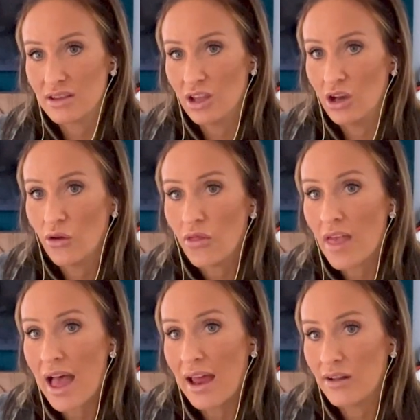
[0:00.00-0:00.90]

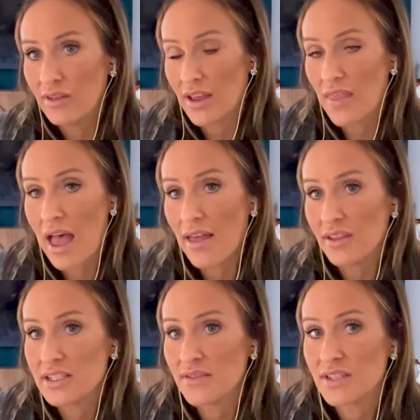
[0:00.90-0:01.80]
that of like the
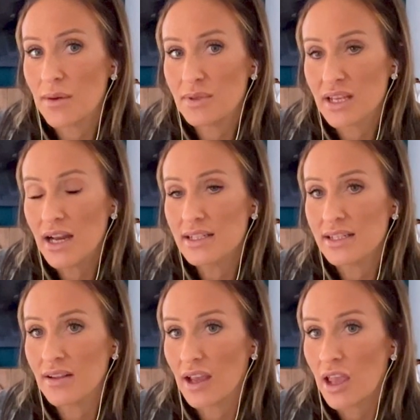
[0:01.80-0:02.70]
athletes have stepped aside and
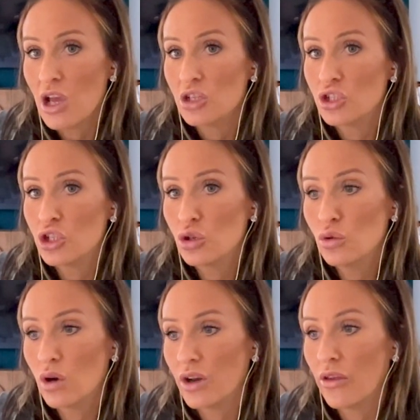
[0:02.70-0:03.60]
said like
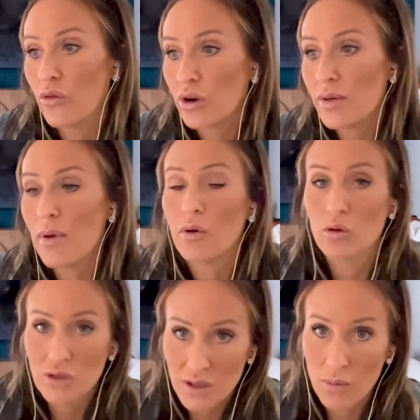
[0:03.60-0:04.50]
to an authority member
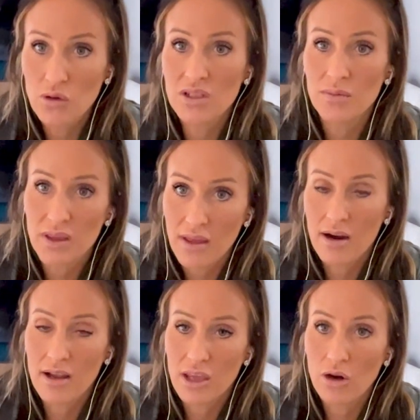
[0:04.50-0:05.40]
who's supposed to be
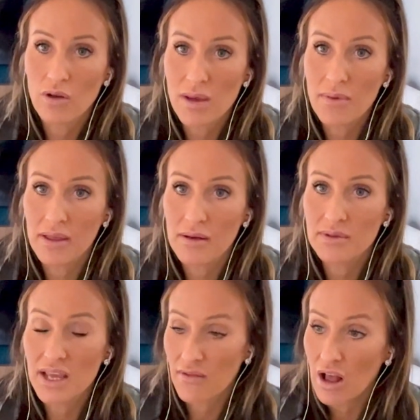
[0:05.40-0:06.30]
there, keeping them
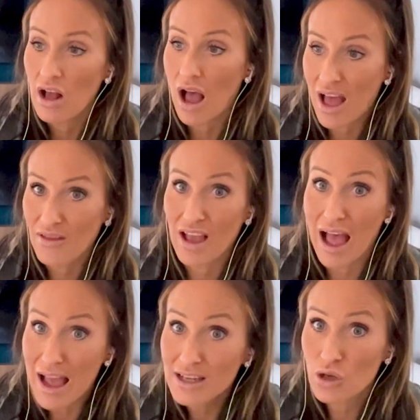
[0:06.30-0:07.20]
safe.
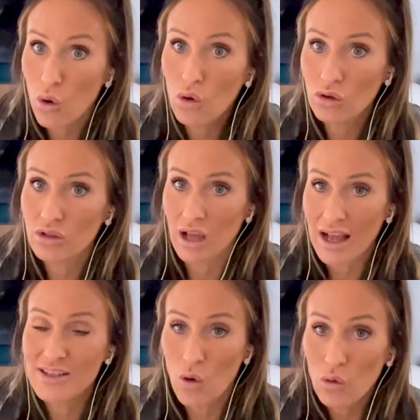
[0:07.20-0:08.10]
I
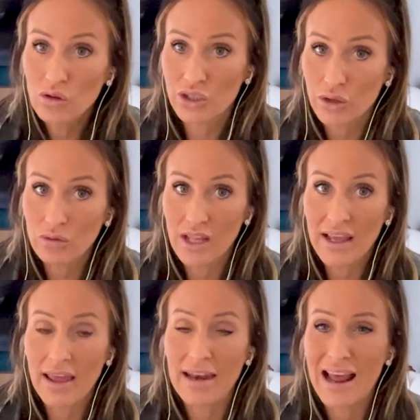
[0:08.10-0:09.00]
told you,
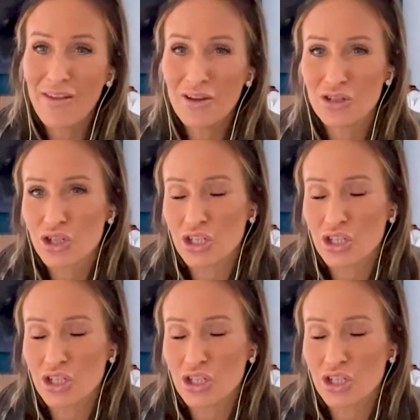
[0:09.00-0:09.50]
like, and now there's